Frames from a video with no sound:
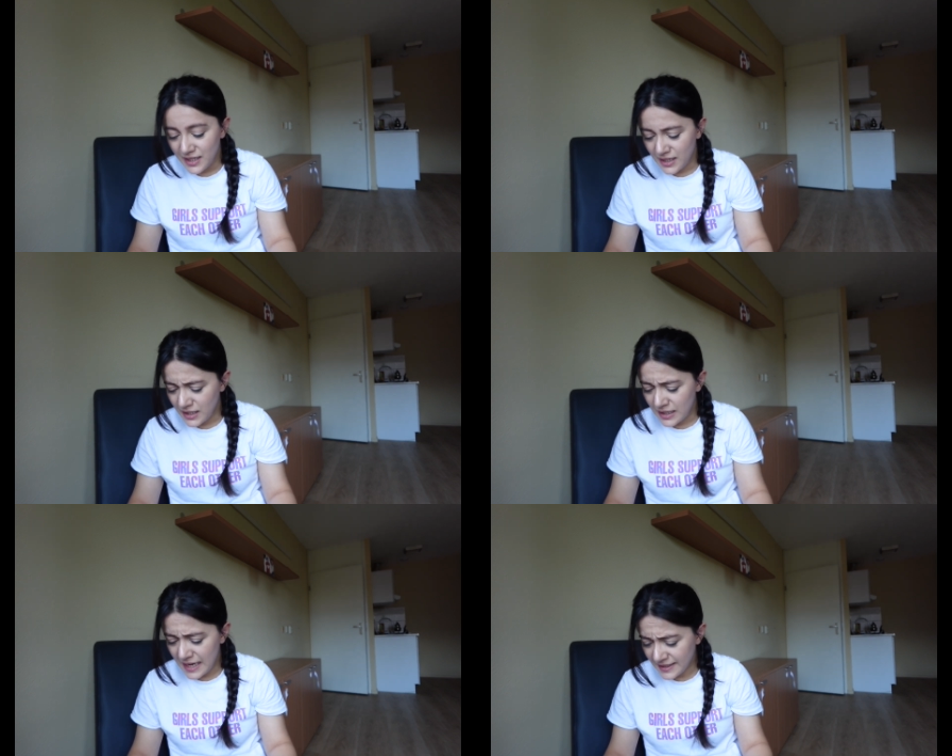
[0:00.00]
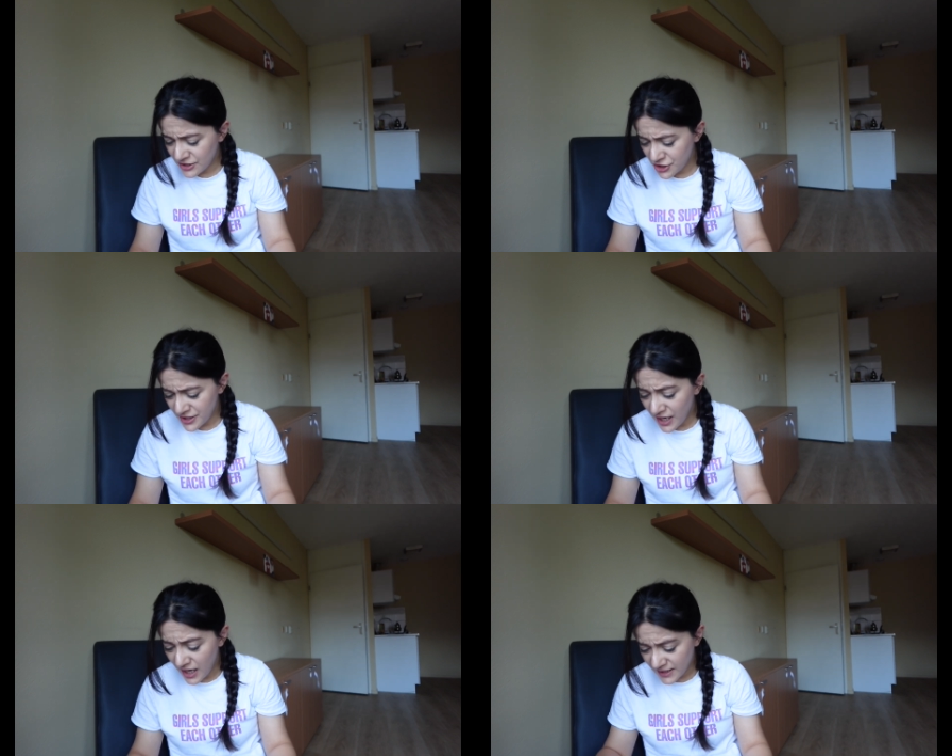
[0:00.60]
uh, and
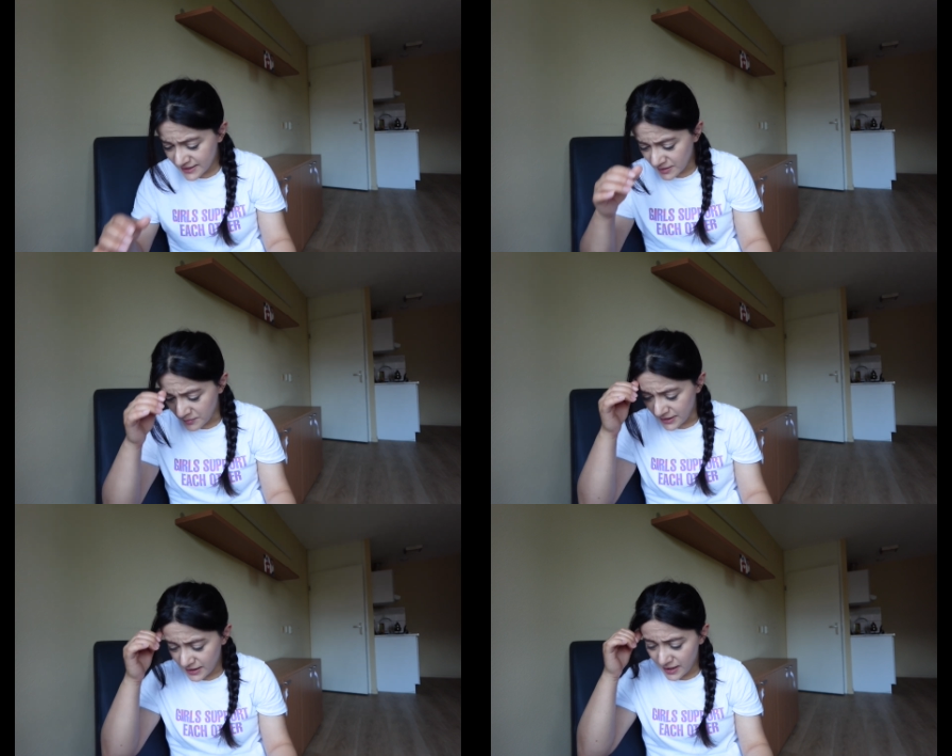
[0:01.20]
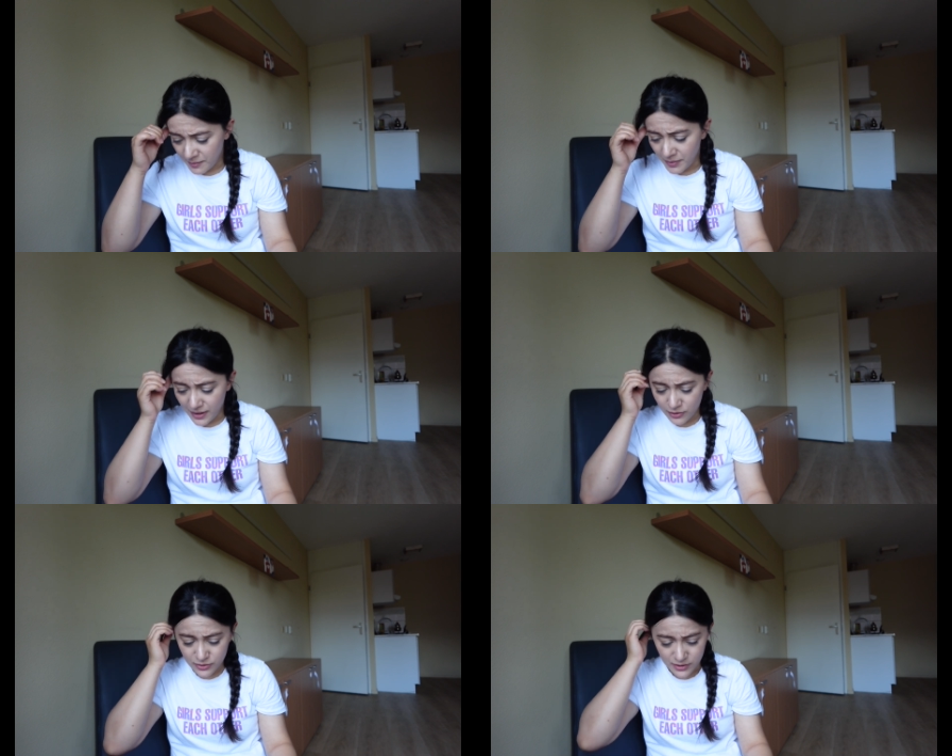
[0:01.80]
she asked me
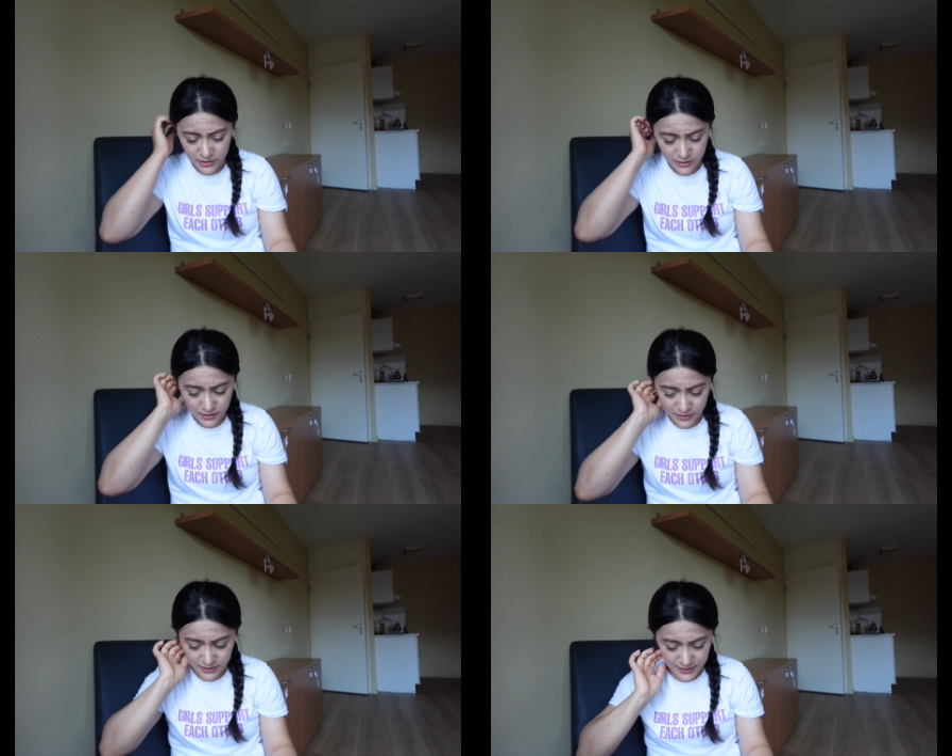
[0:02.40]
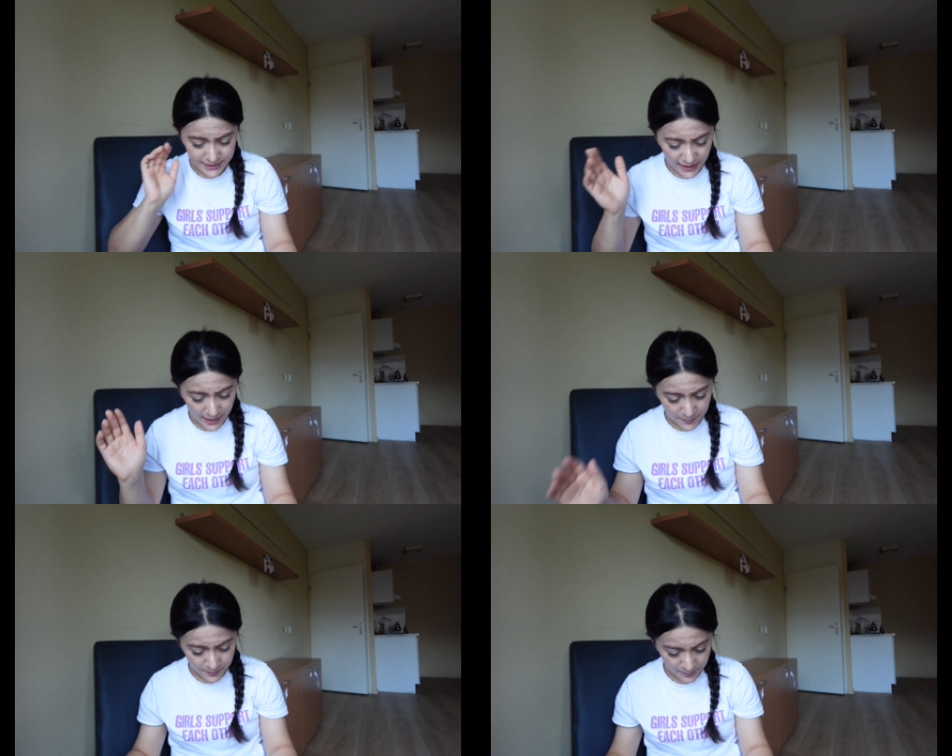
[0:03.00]
about uh,
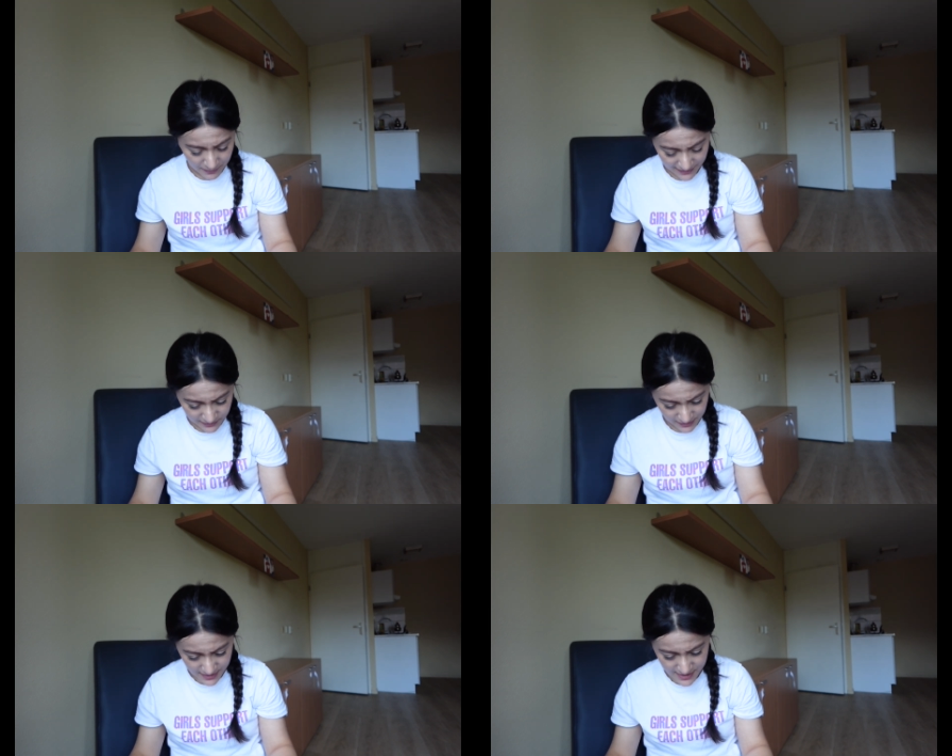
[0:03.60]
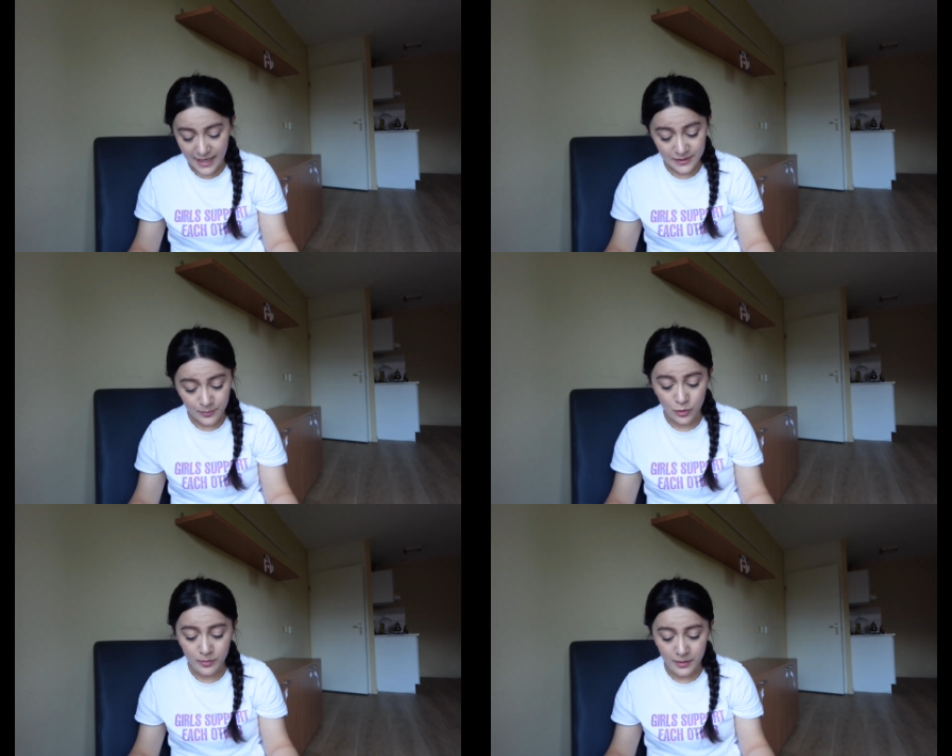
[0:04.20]
design patterns and
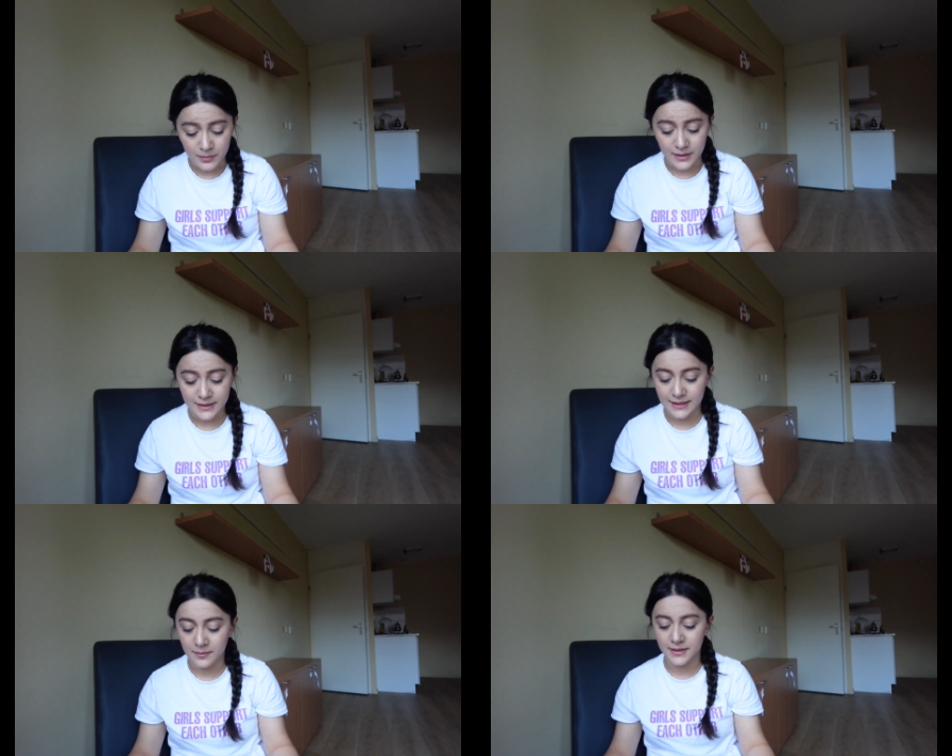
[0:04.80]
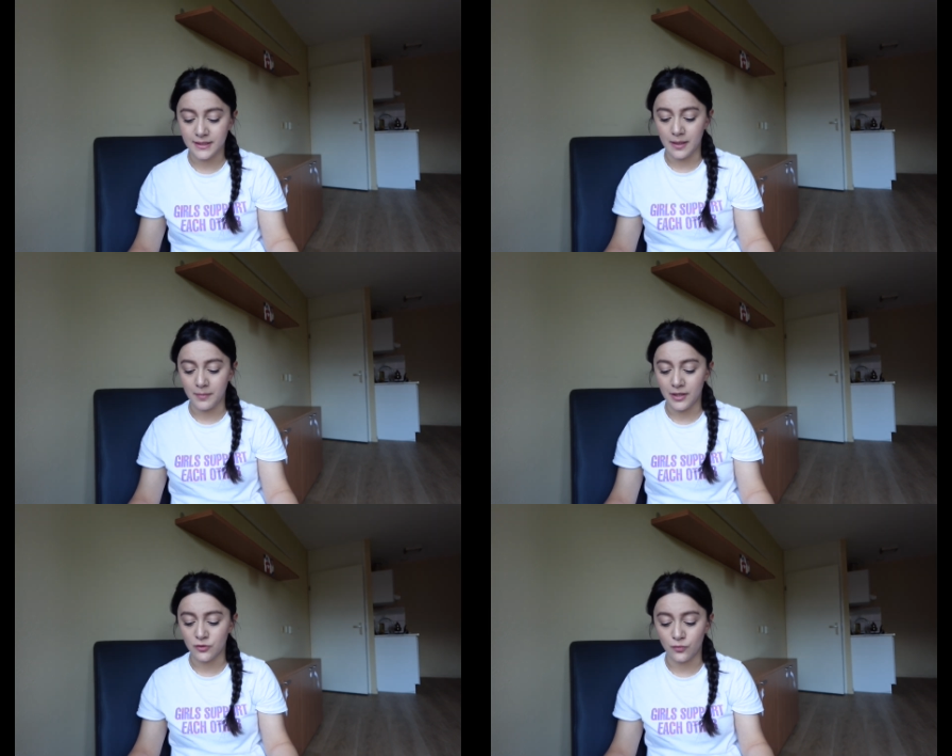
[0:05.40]
probably something
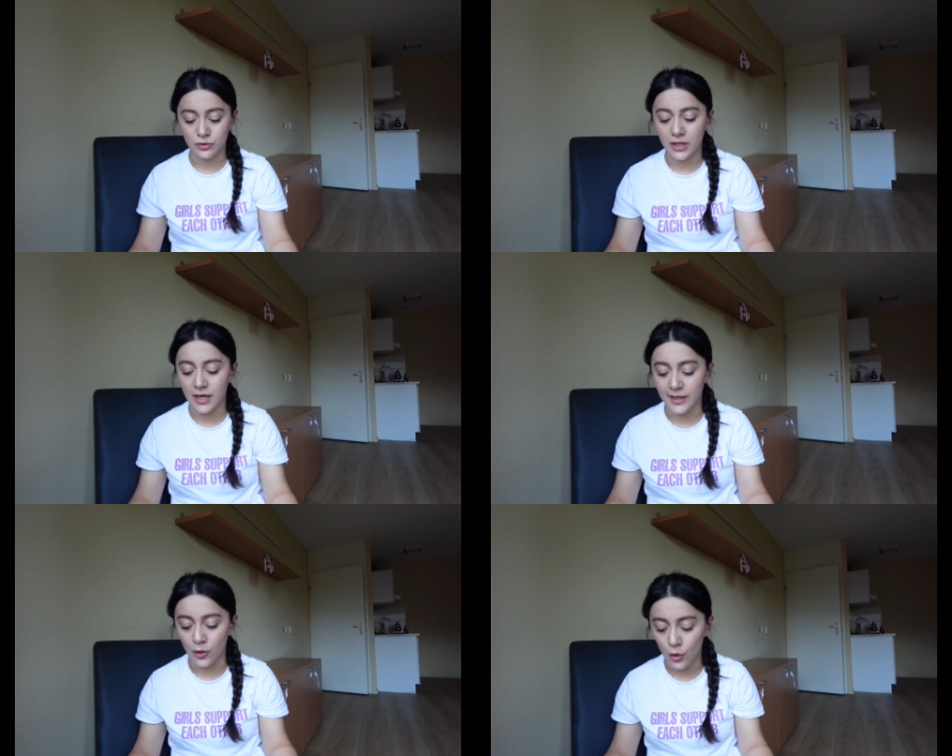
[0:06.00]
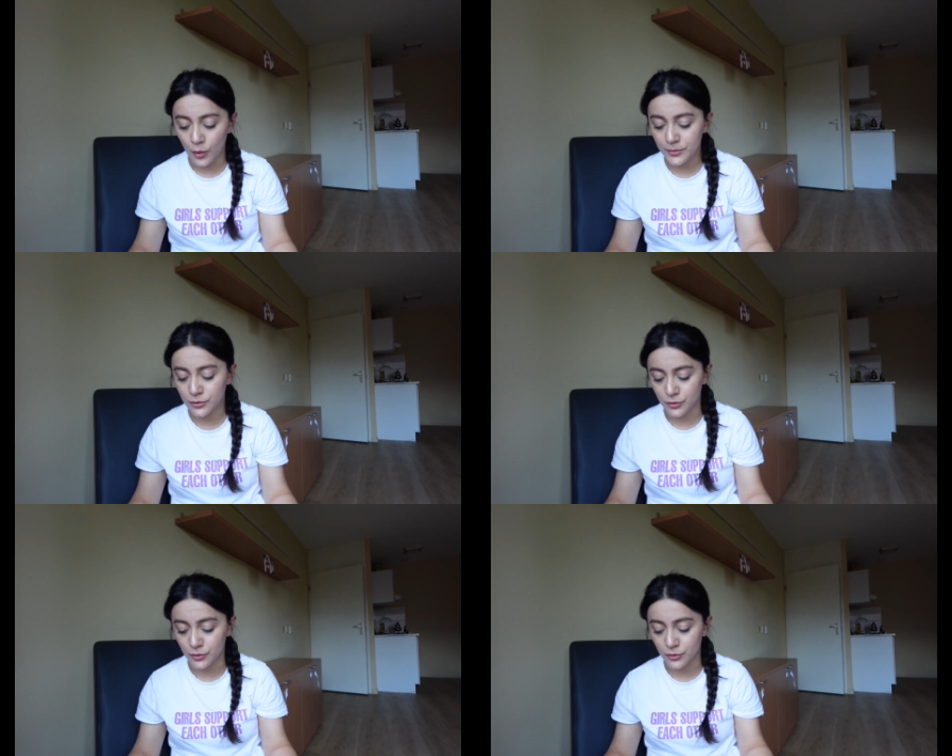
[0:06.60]
about what I hoped